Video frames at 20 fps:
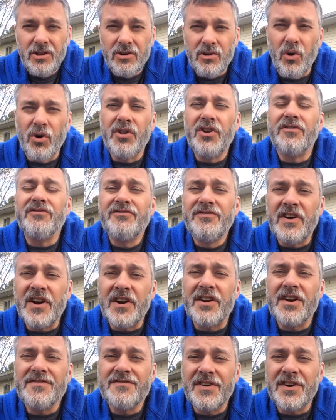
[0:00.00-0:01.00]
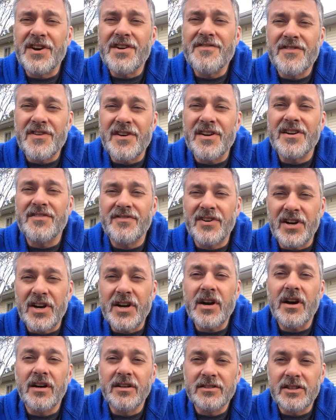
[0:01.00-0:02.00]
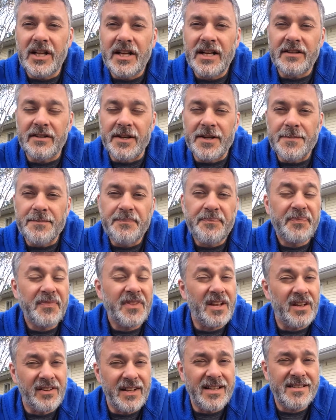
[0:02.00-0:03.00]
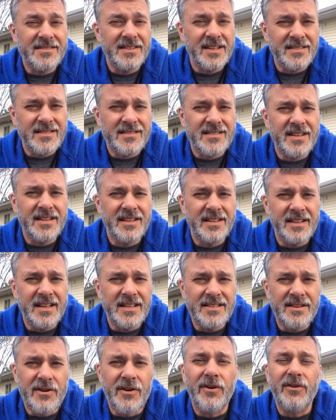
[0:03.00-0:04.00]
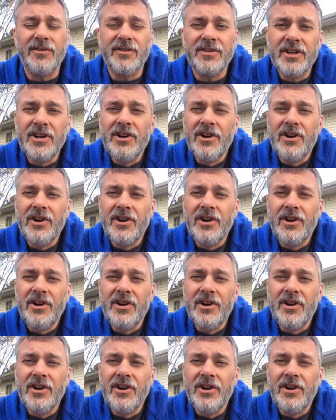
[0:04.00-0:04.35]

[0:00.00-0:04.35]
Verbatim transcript: or they're very, very, very, very unlikely. Now, that's not to say that they don't.